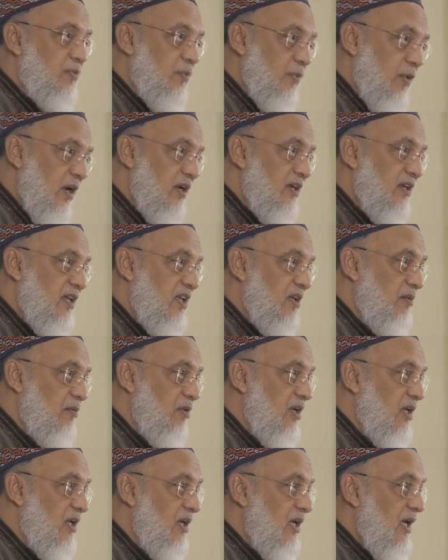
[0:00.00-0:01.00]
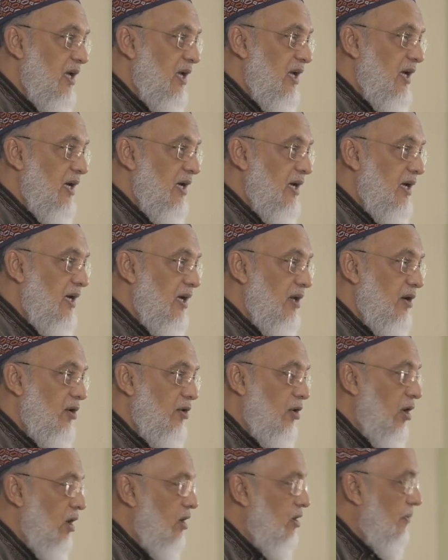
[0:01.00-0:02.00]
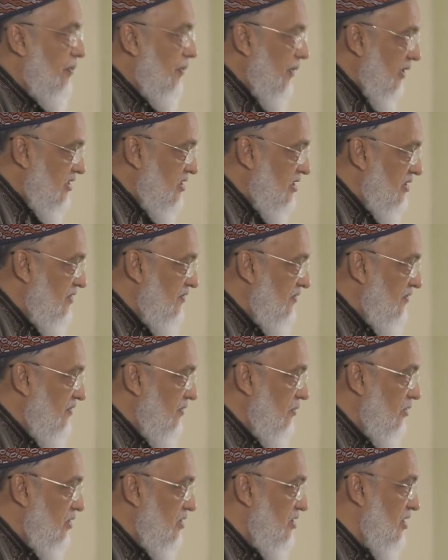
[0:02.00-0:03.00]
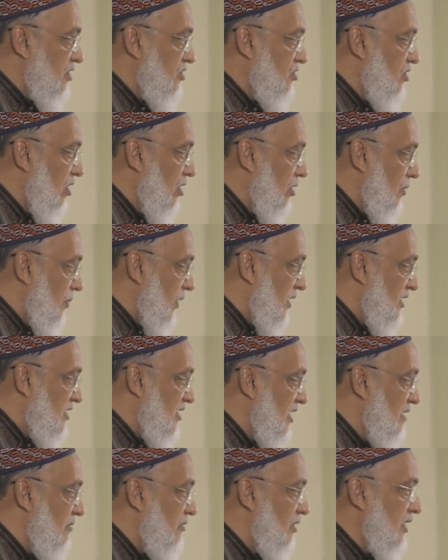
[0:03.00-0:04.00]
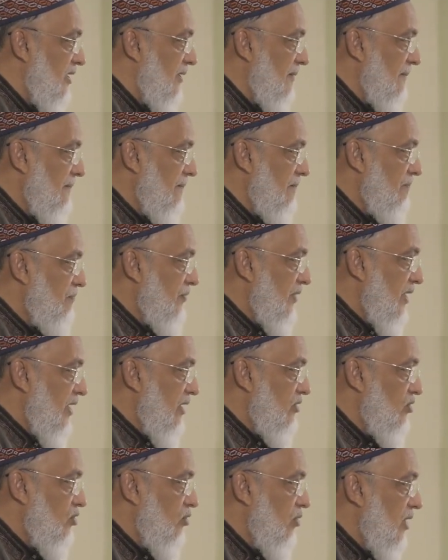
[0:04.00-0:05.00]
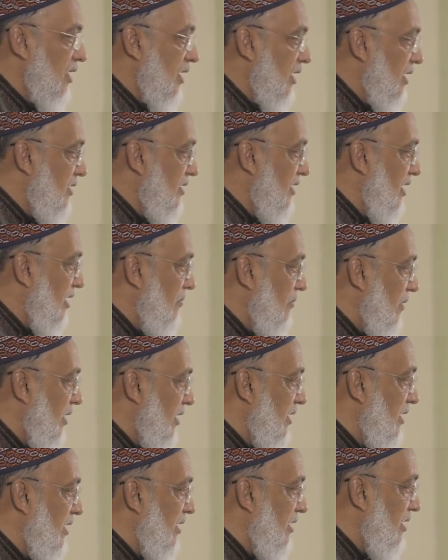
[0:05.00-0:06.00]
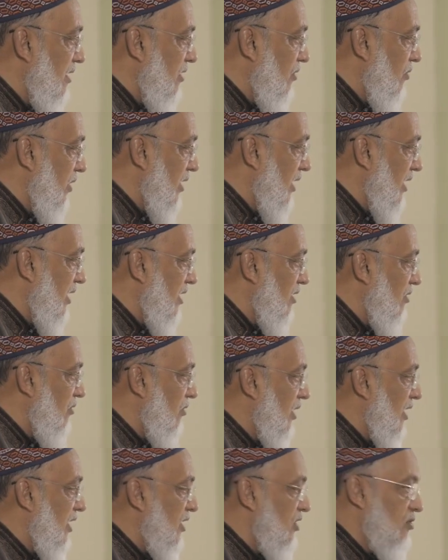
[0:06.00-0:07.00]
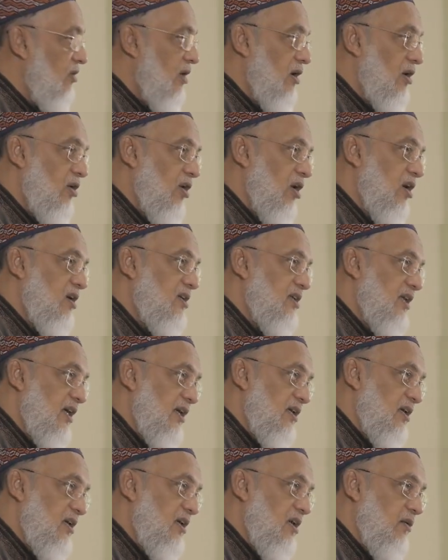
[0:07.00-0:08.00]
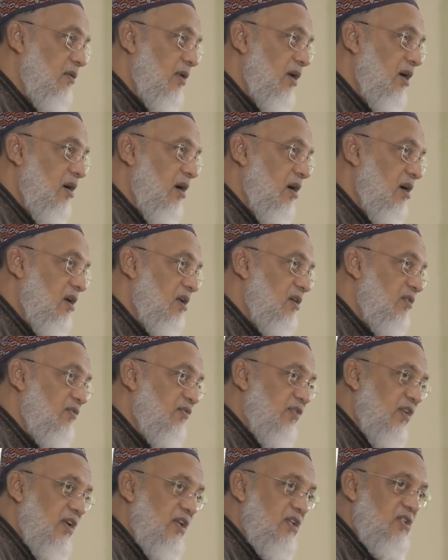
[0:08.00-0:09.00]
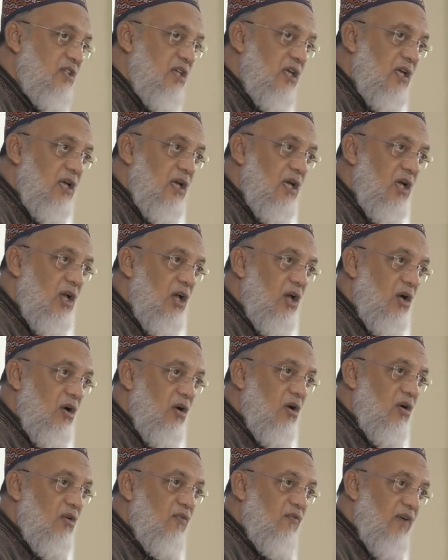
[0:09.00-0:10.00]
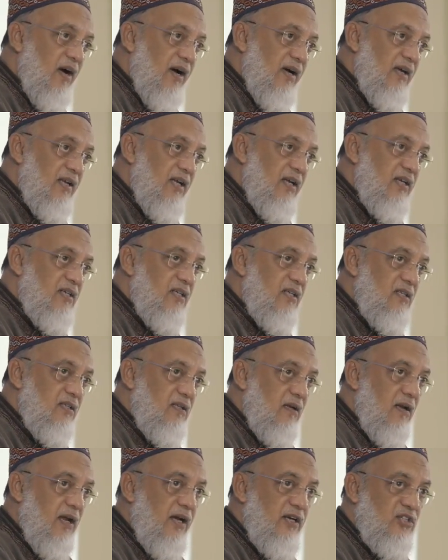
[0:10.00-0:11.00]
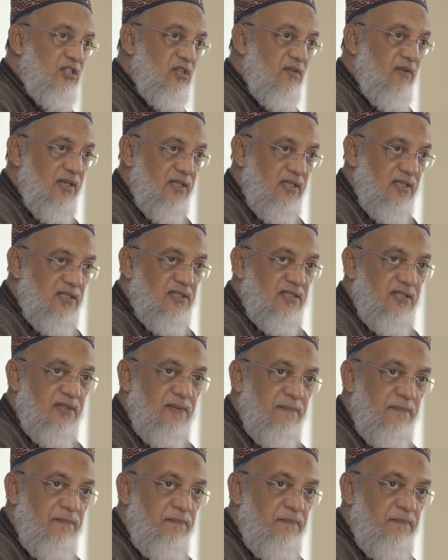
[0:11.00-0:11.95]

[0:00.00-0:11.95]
exploit anybody, non-oppressive, which does not oppress anybody. You will earn that money in a way where you are not taking away or infringing or violating the rights of others.